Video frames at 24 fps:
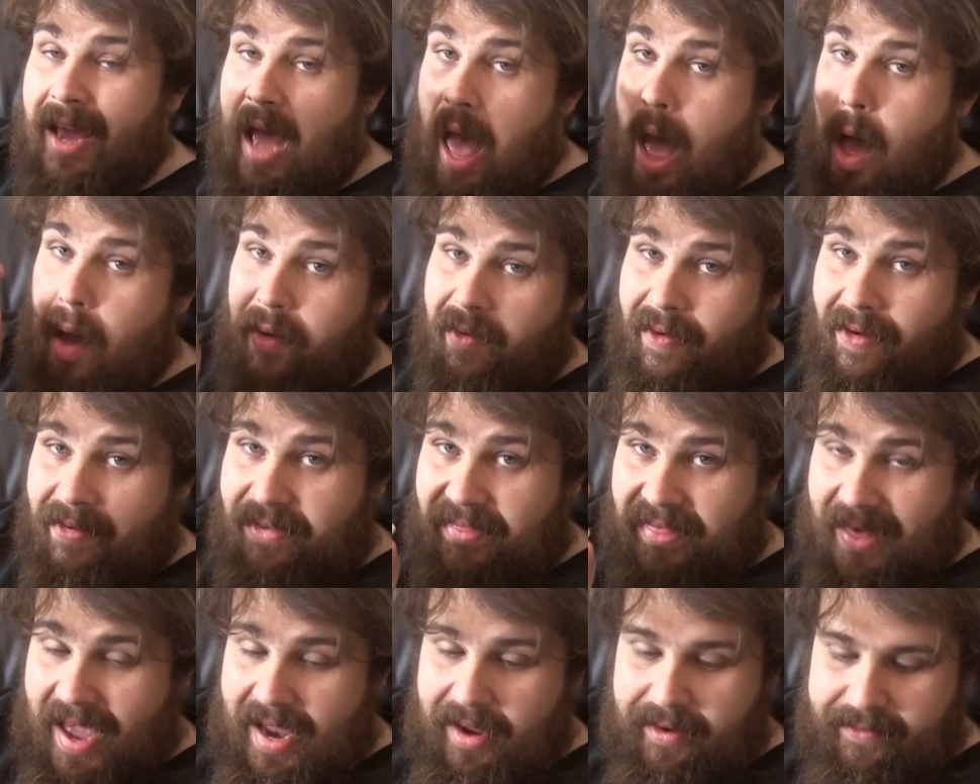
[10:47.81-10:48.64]
However,
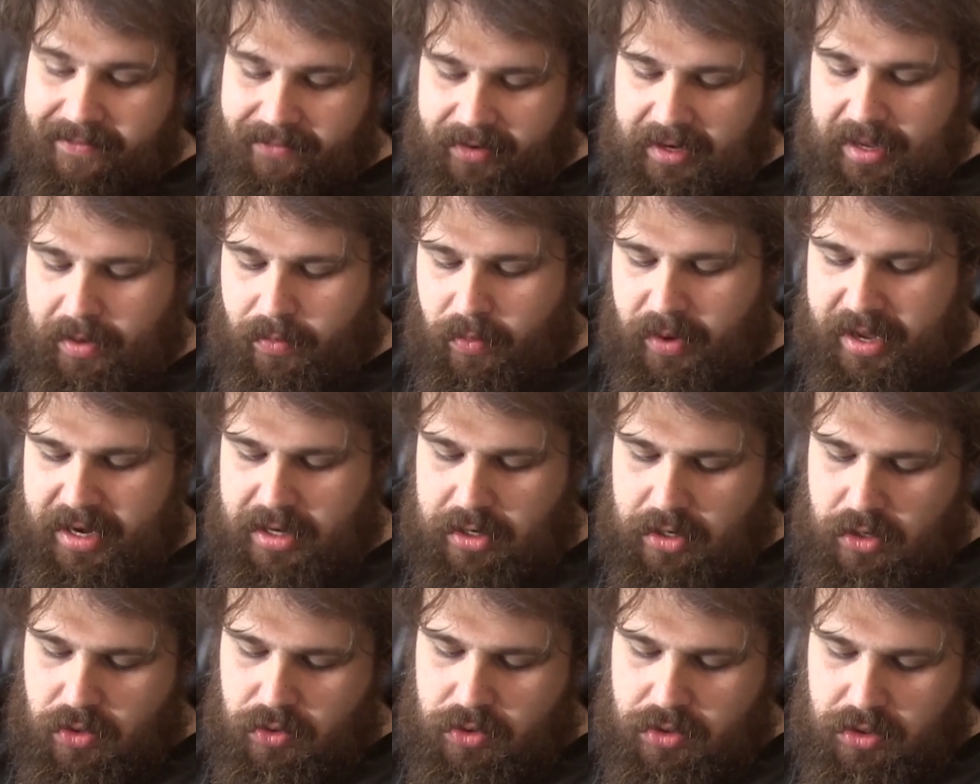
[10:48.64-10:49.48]
thankfully,
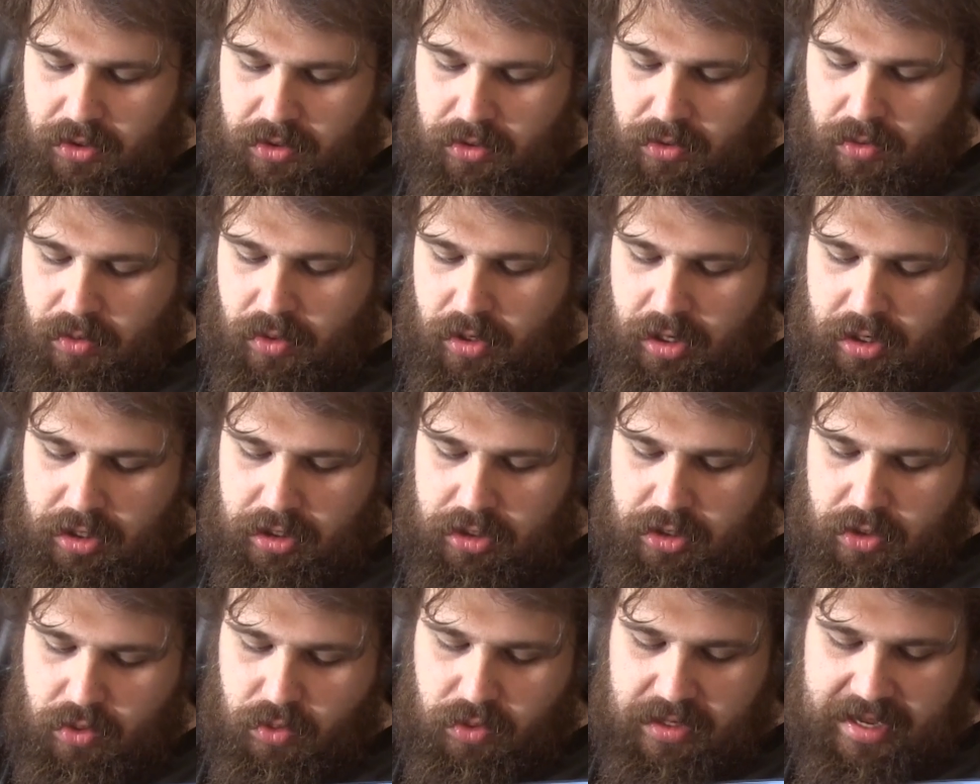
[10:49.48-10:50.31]
when you do,
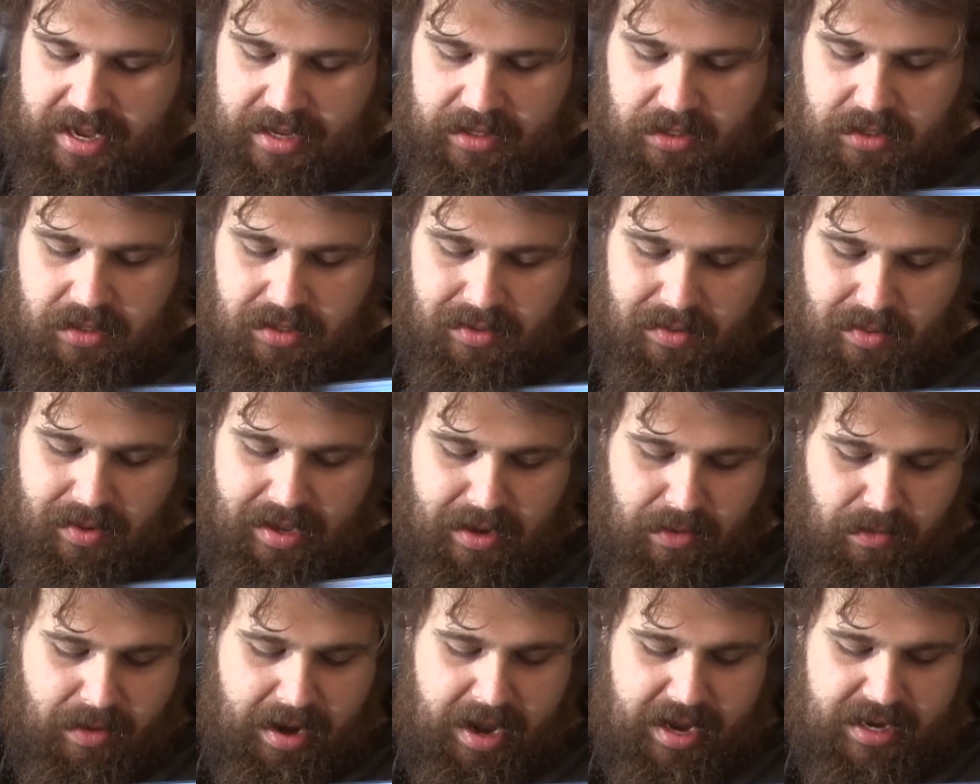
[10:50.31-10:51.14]
you get to
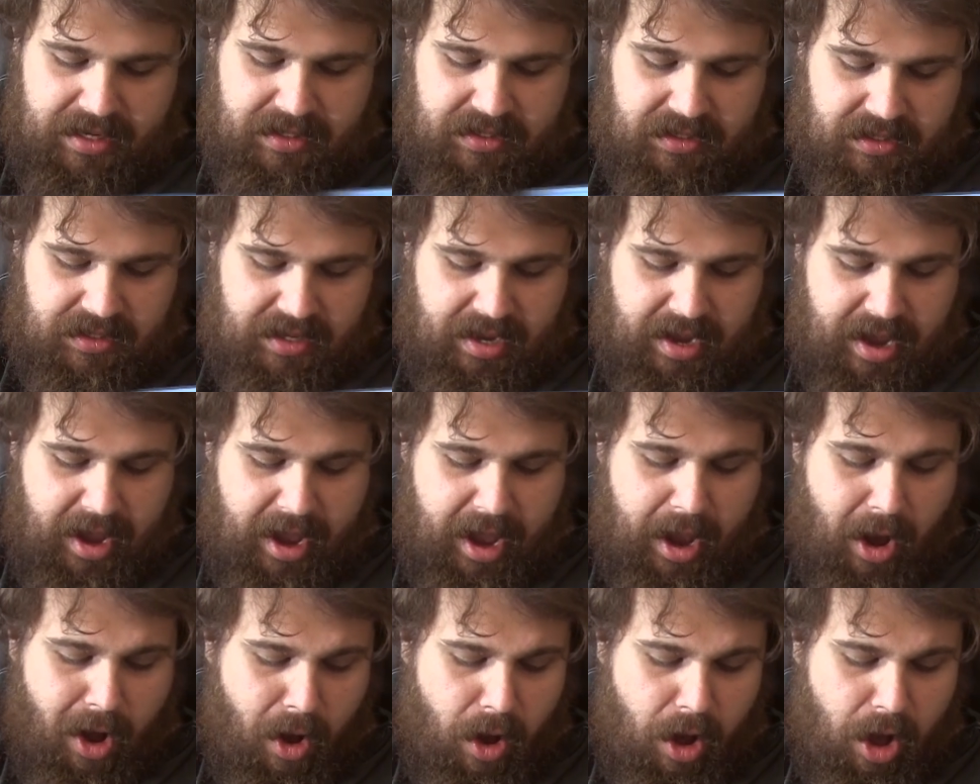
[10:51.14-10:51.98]
erase
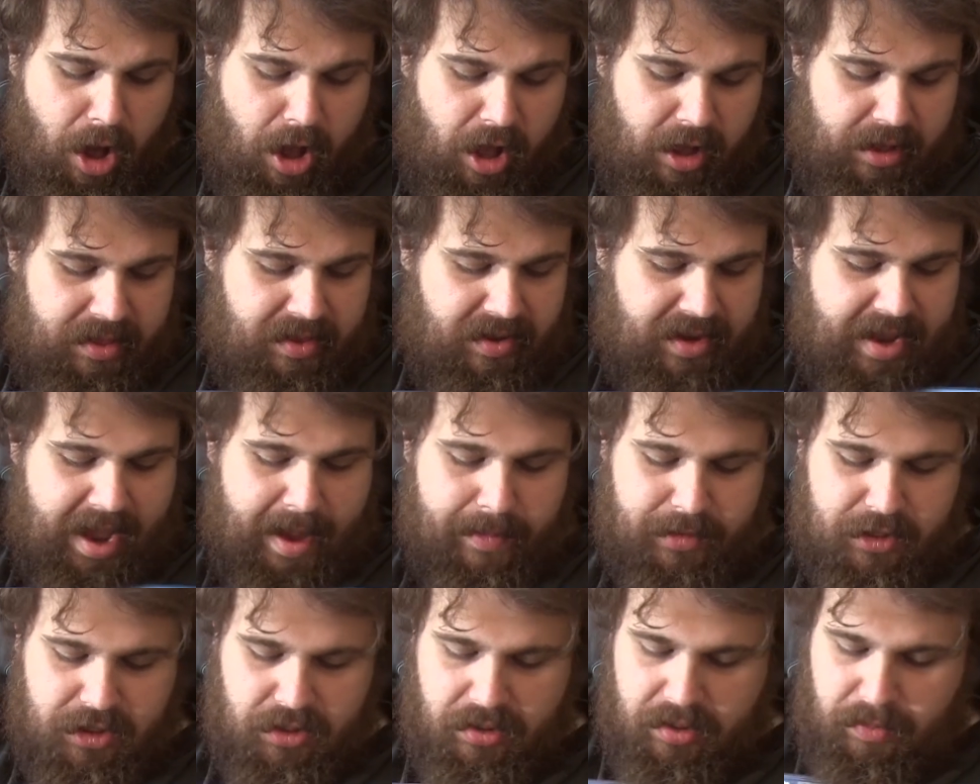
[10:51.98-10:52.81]
all the
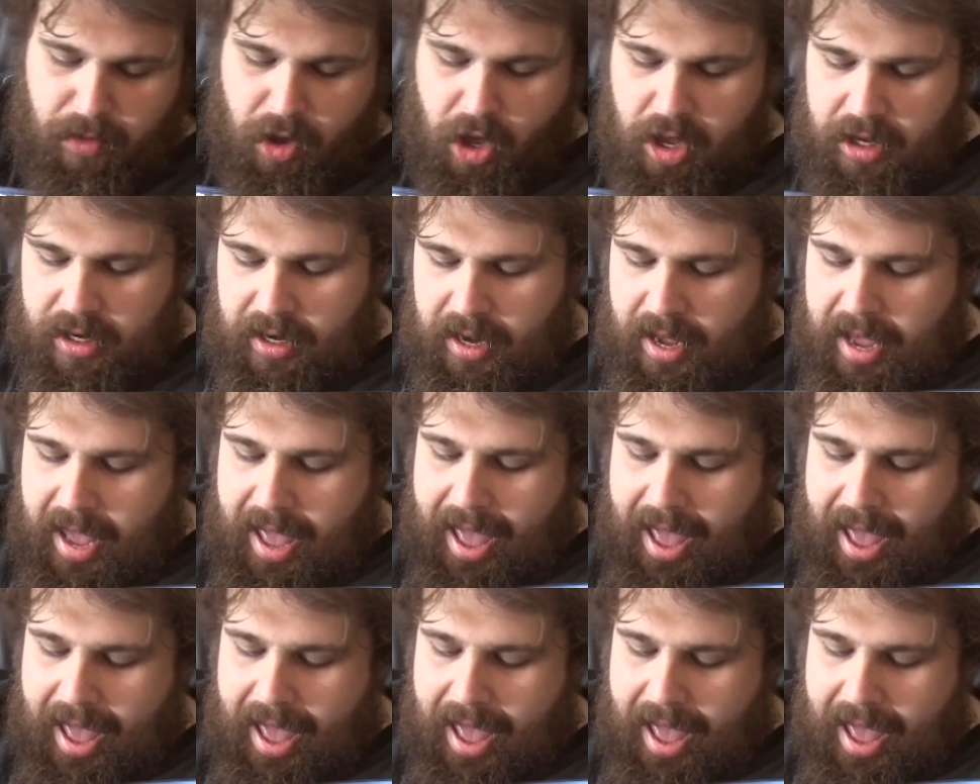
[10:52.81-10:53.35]
damage on the board.